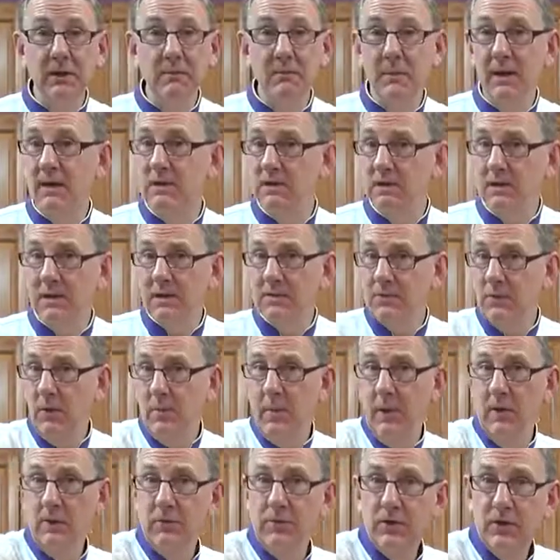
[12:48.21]
mixed this for
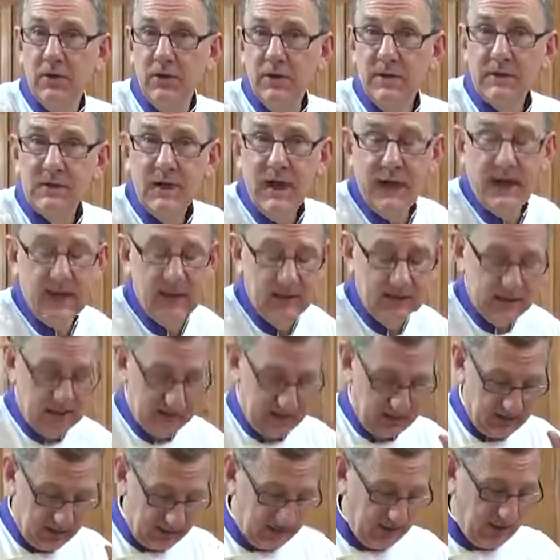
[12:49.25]
about 30 seconds,
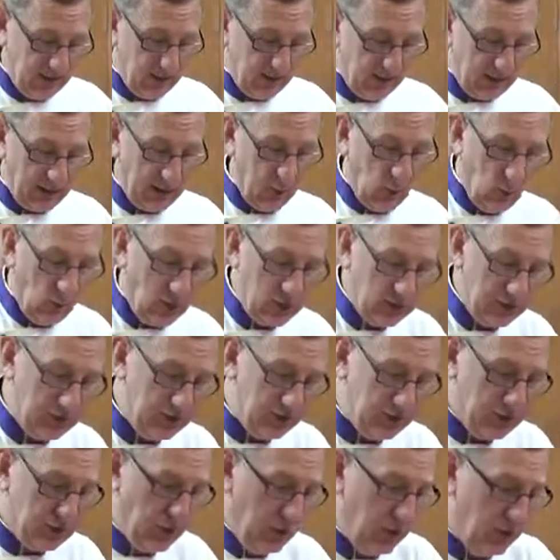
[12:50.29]
but I wanted to
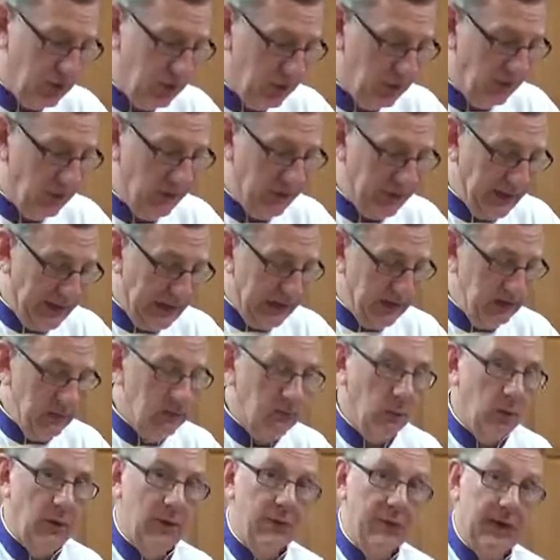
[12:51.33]
show you what
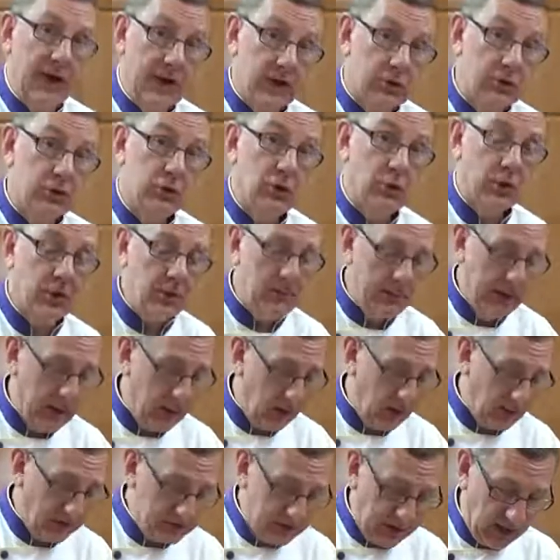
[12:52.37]
that short
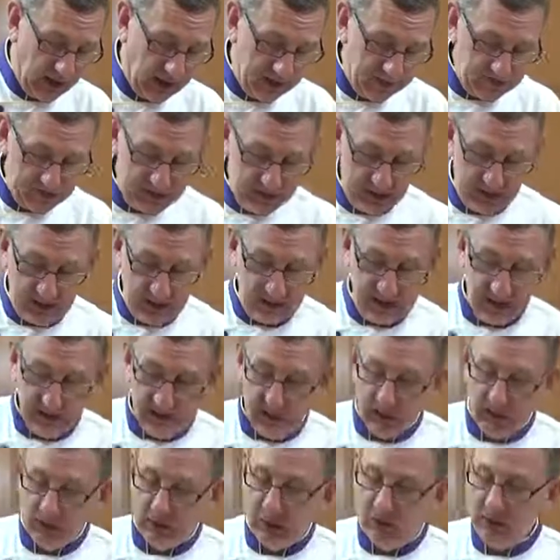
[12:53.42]
amount of time did.
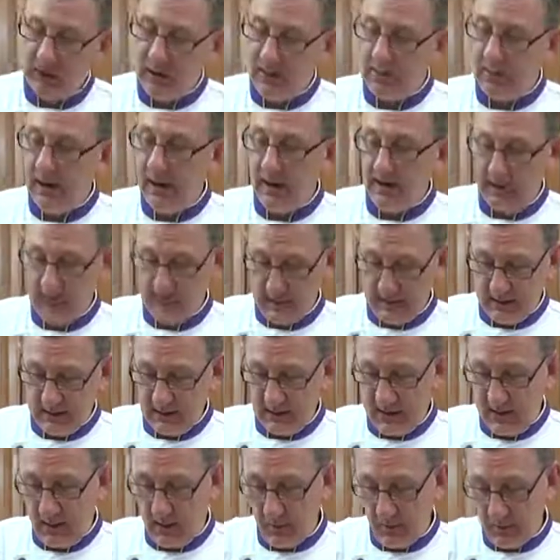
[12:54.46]
Look at my icing
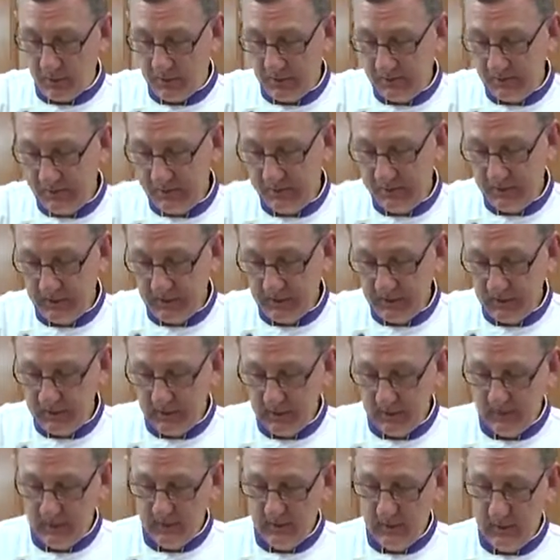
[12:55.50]
now.
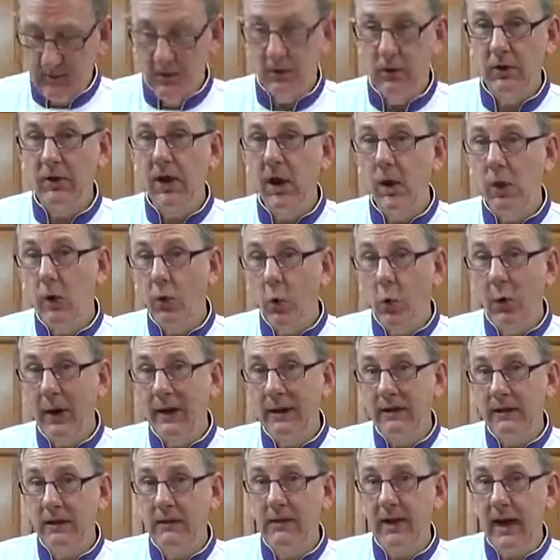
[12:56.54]
Look how
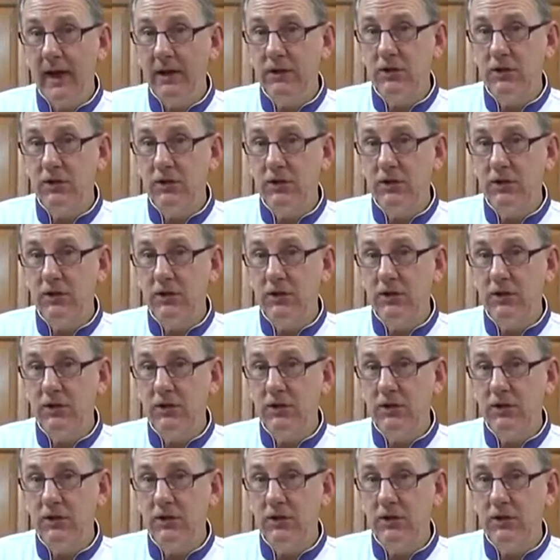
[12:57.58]
quickly that